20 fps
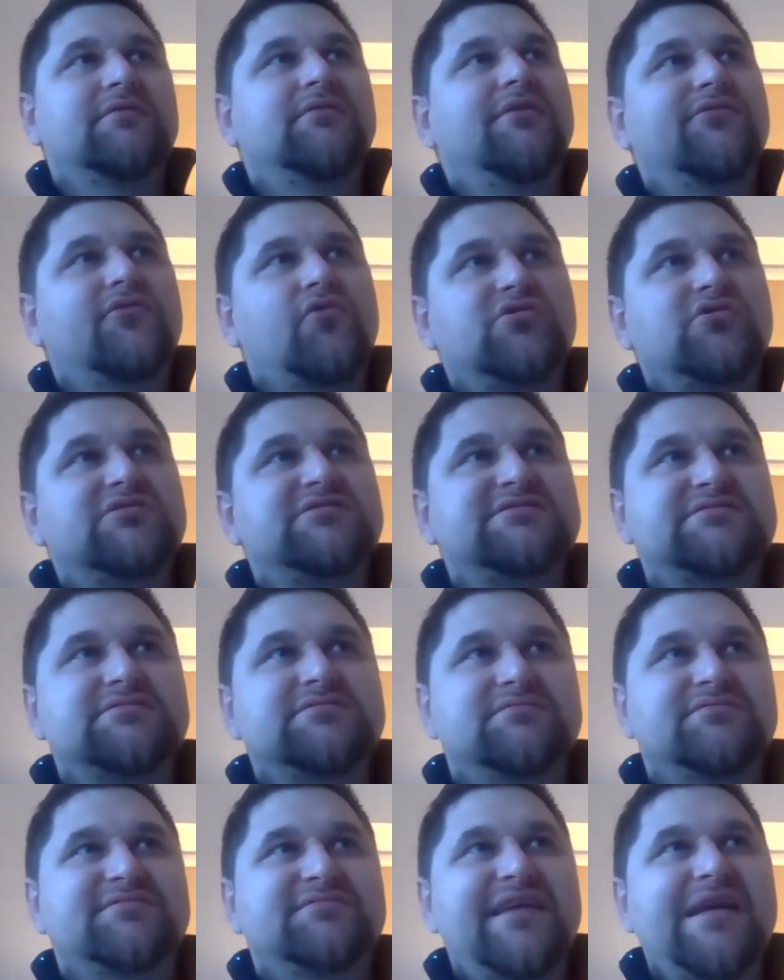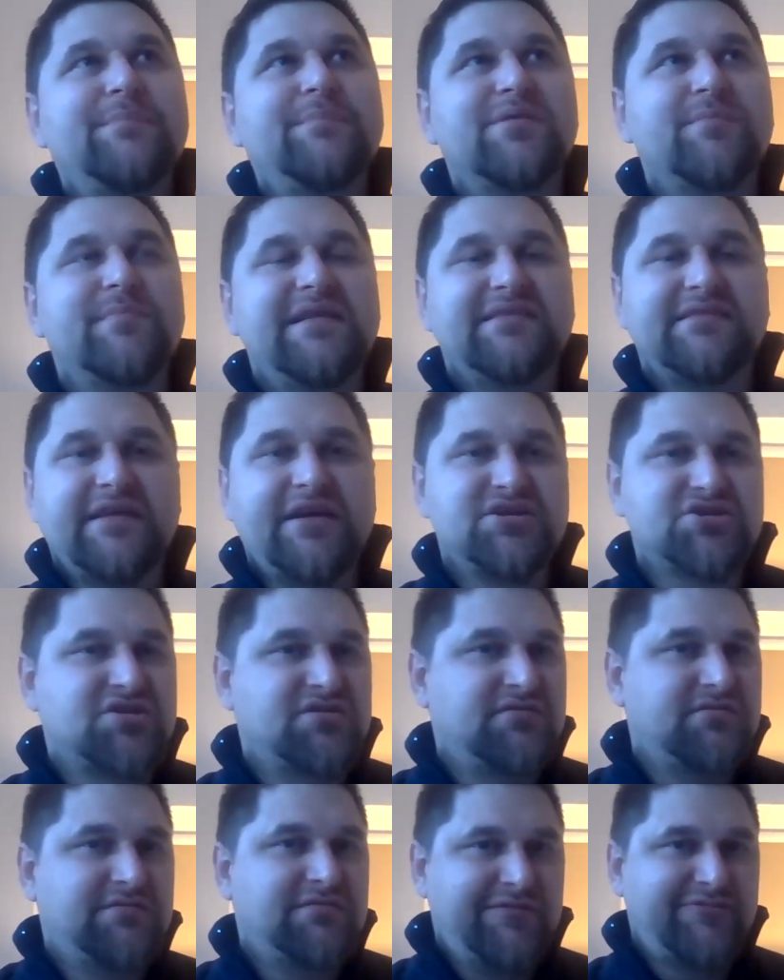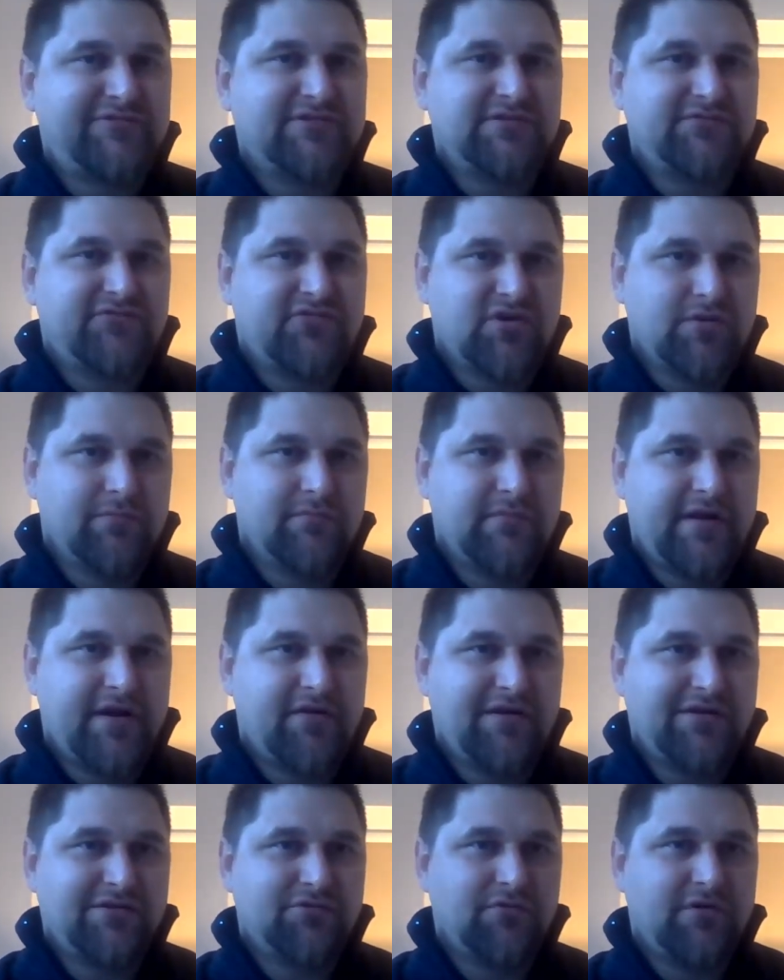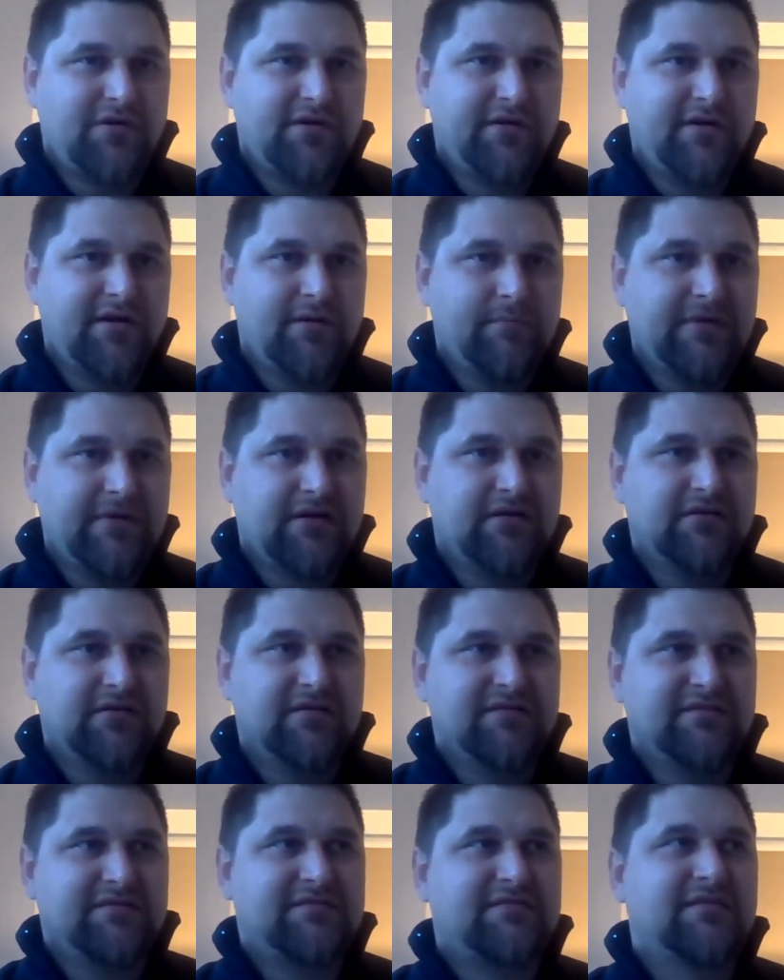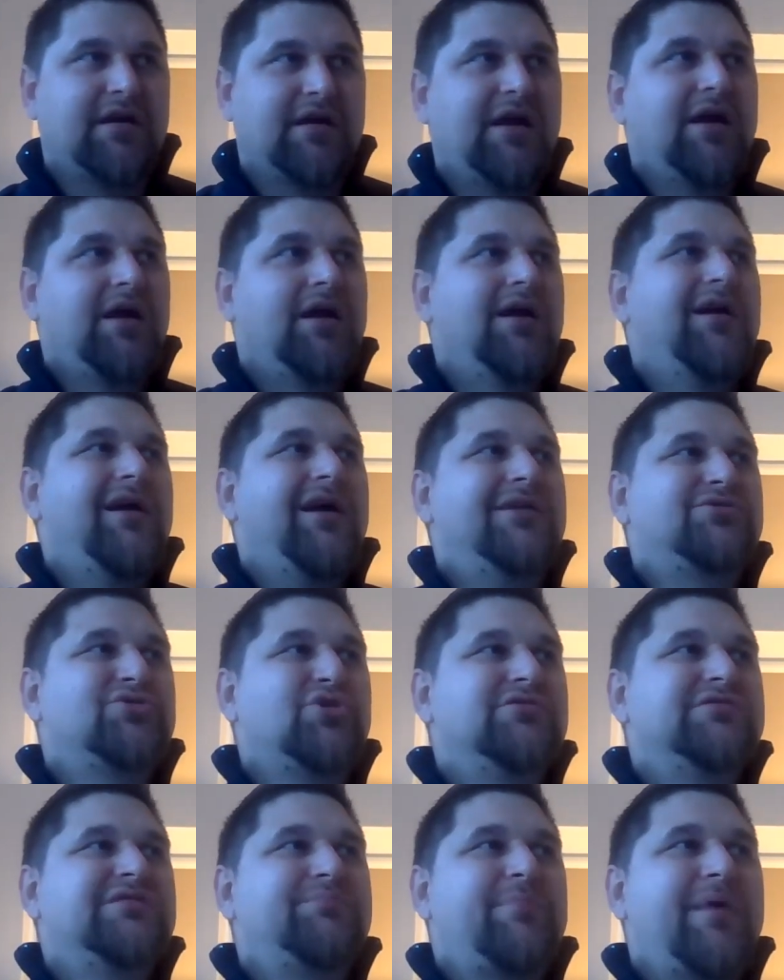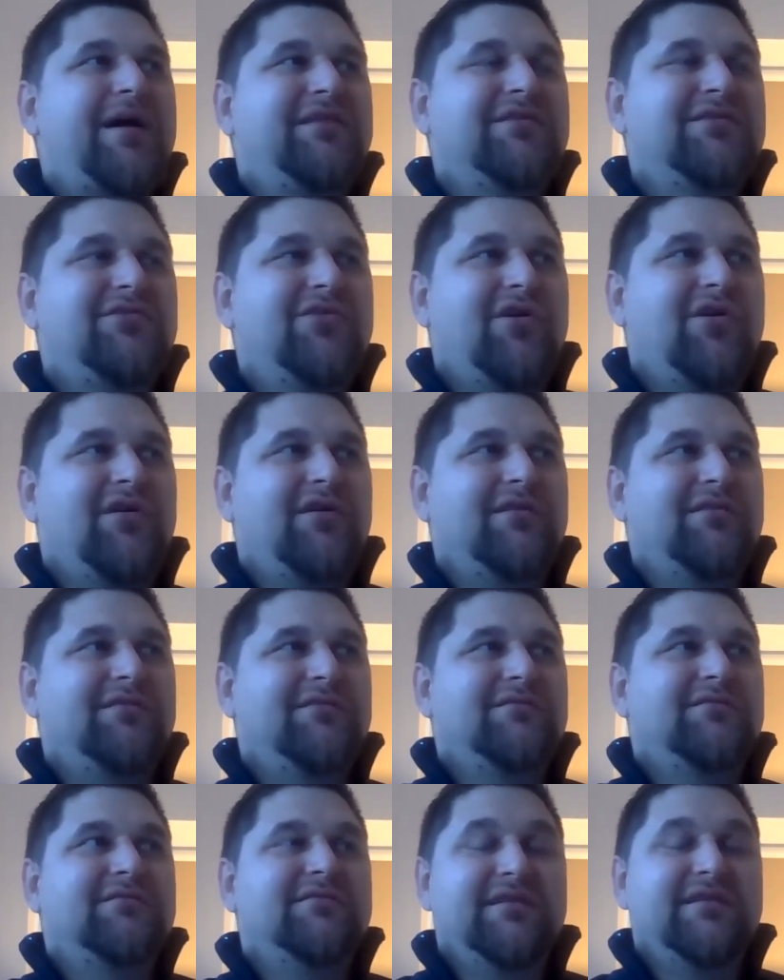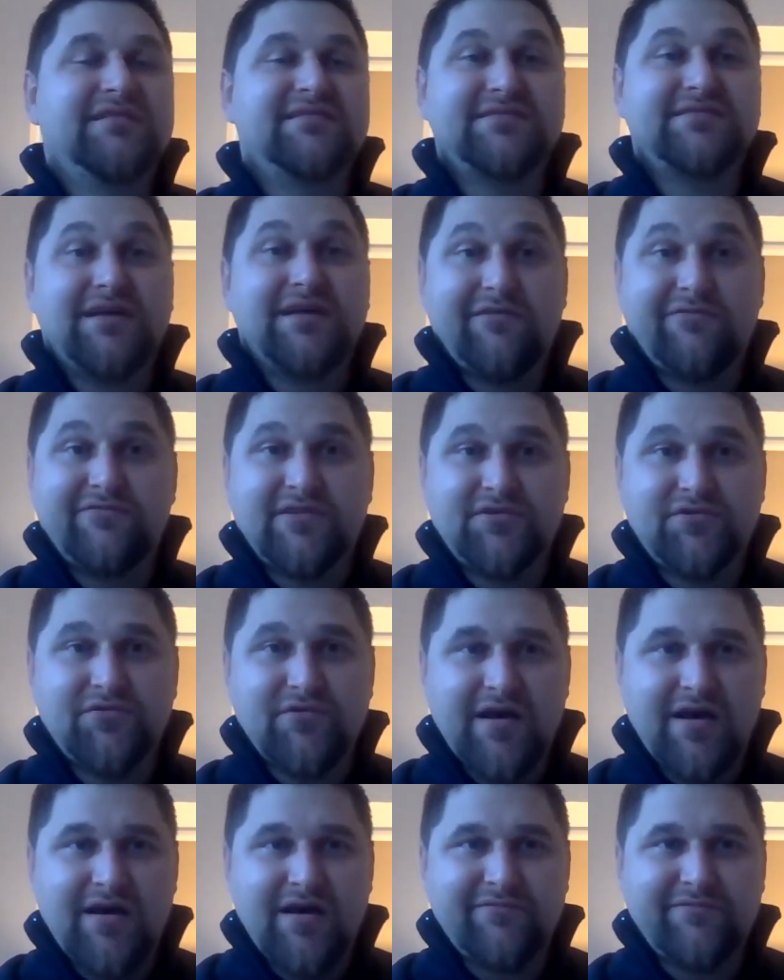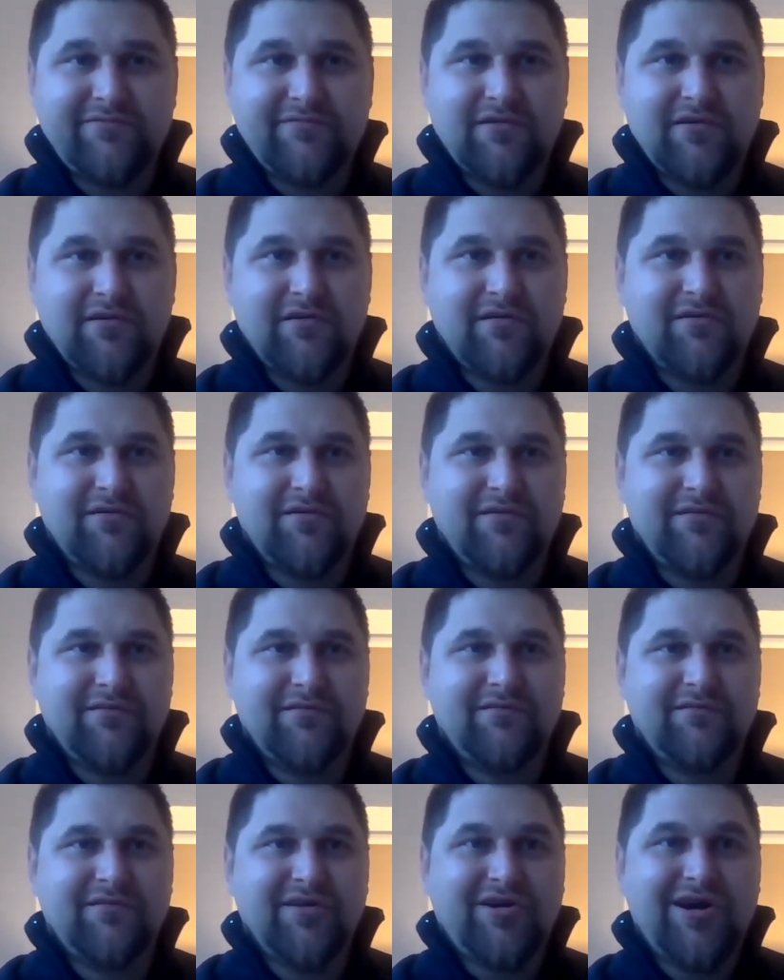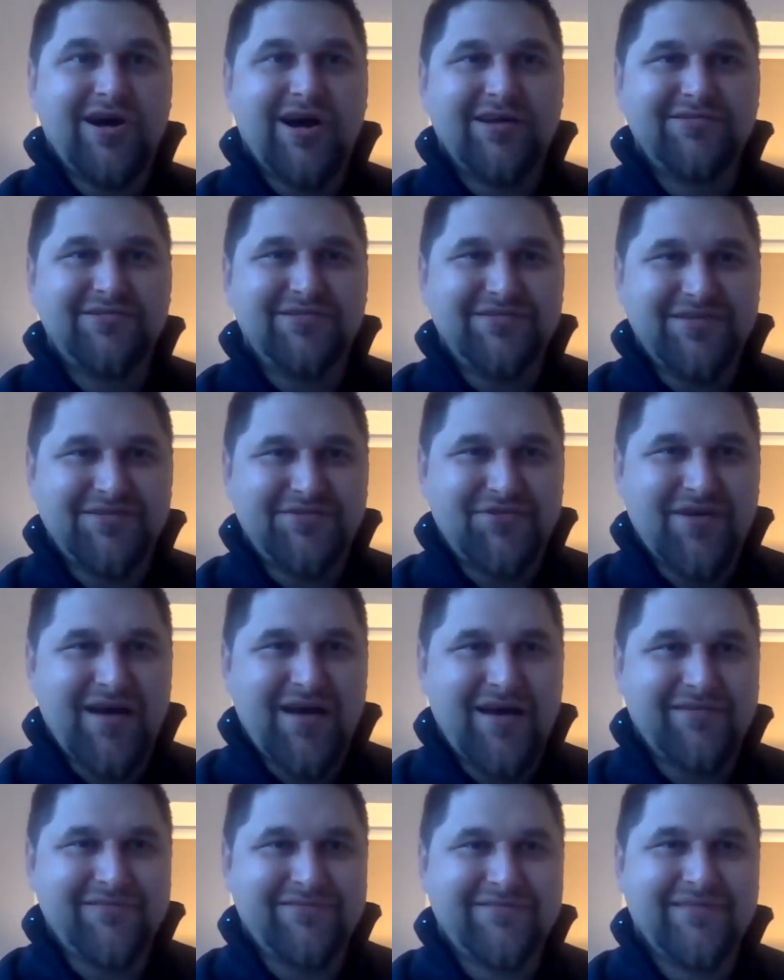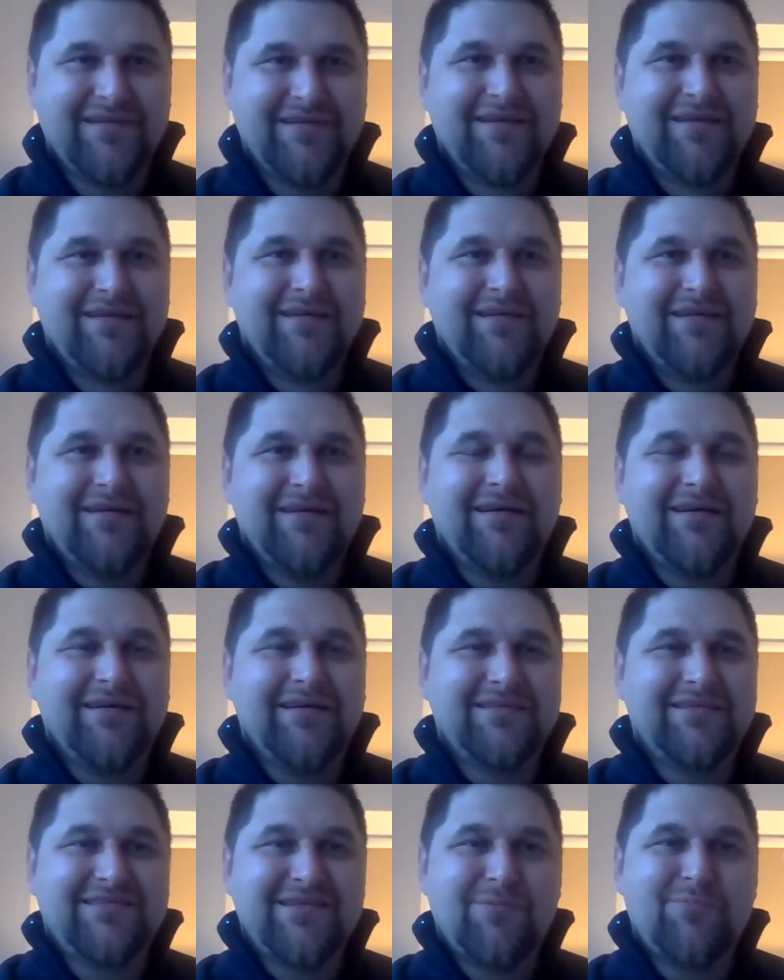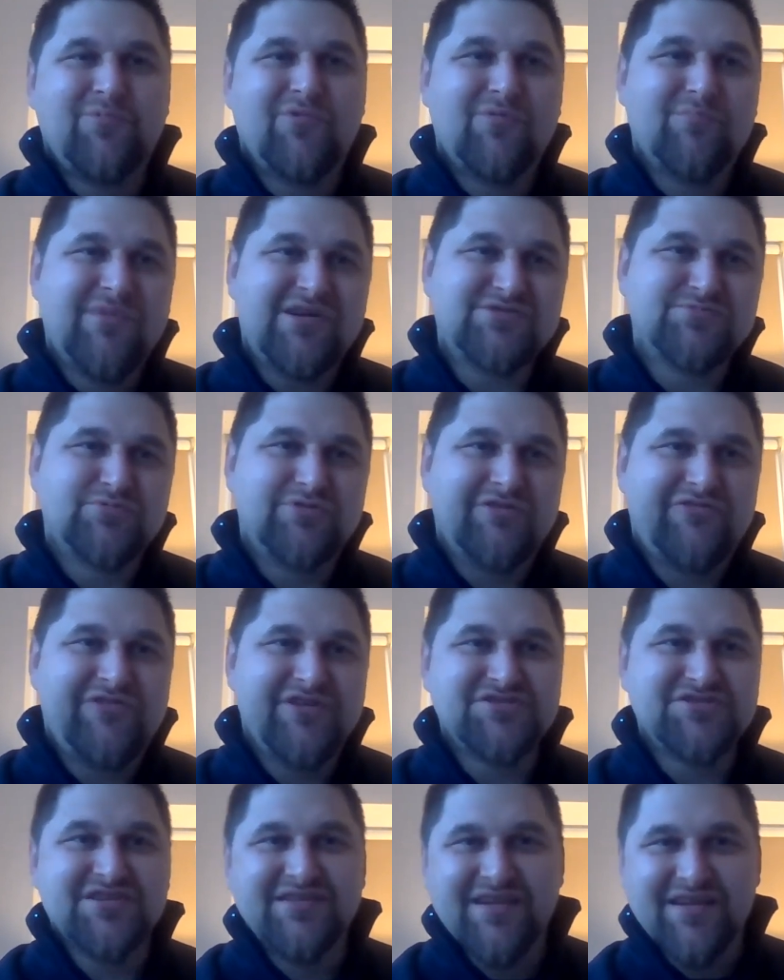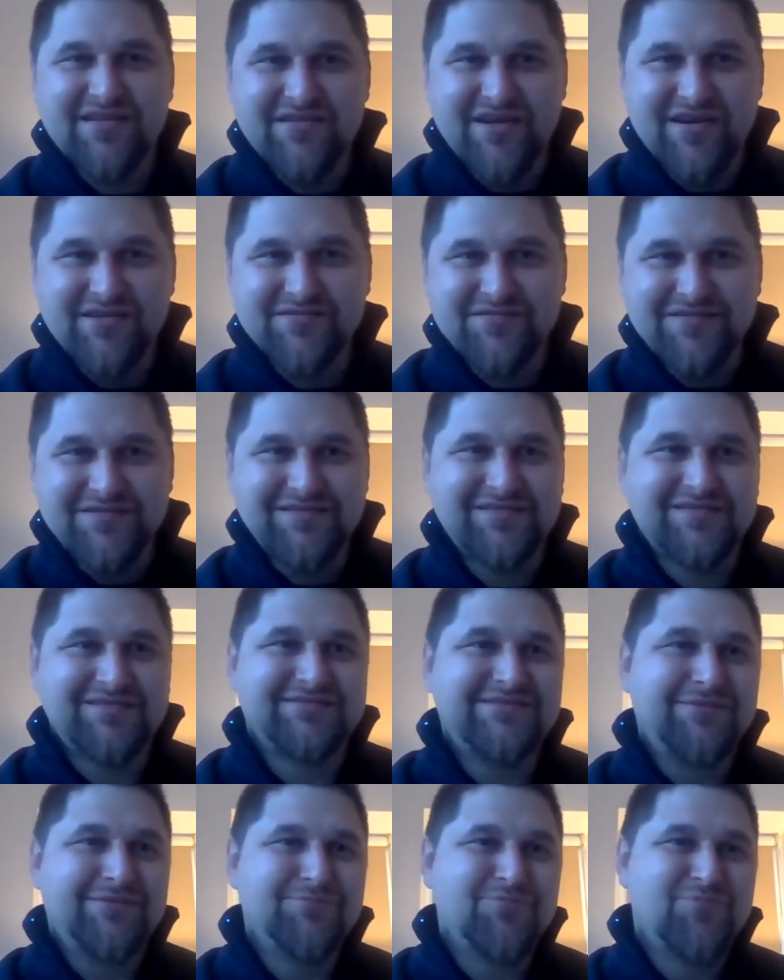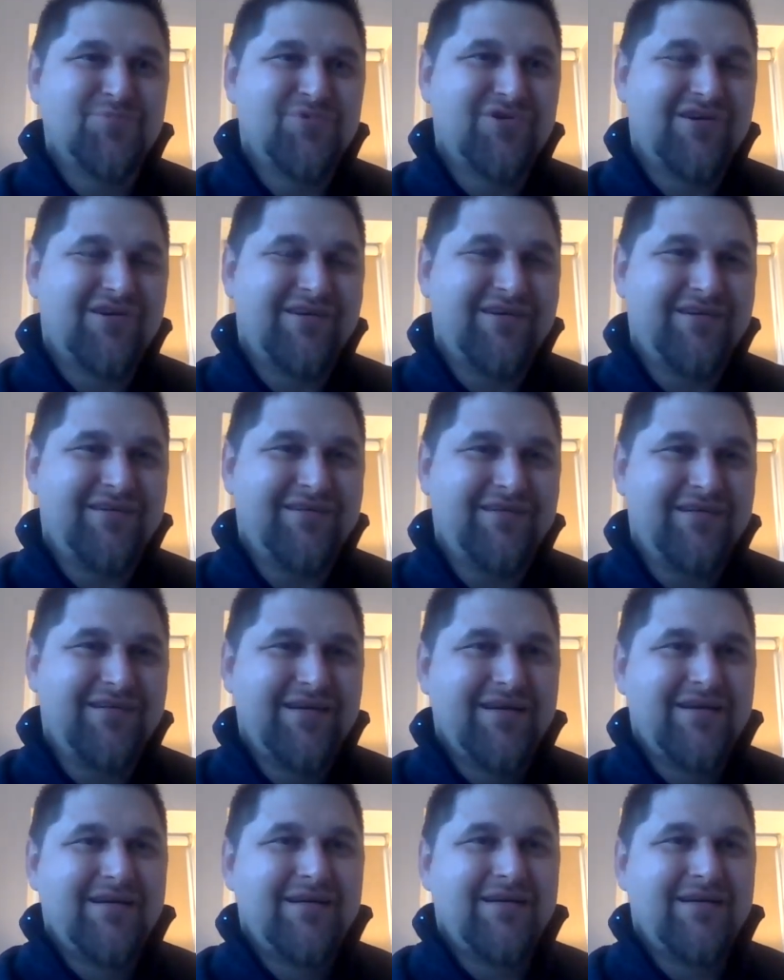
of course, the implementation differed from area to area because it all depended on the staff that you have, on the cadre that you have. Some were much more efficient than the others. Some were